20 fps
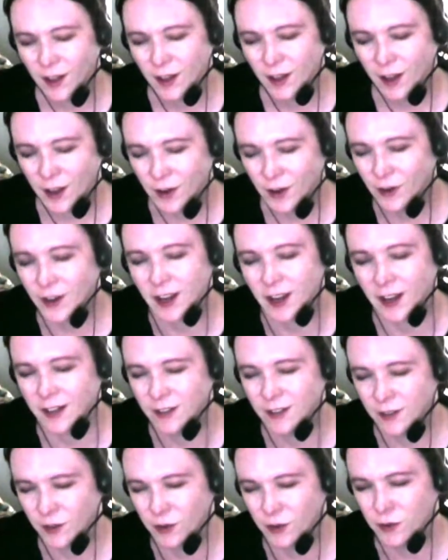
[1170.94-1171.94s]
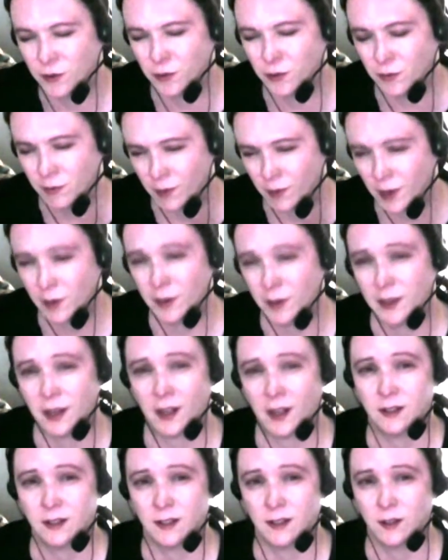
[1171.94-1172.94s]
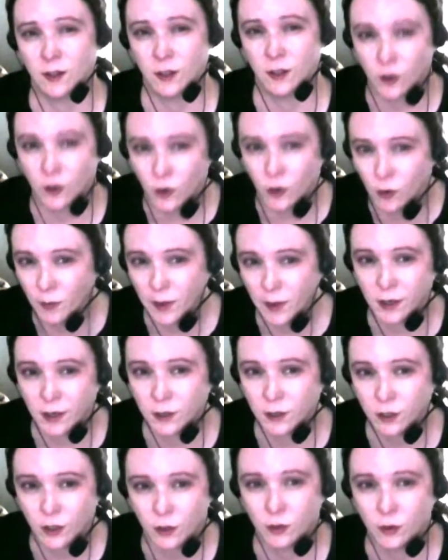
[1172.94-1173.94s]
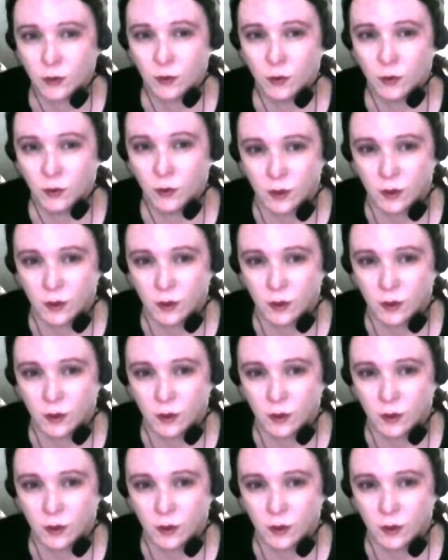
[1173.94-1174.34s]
Okay, so maybe that's a little bit too,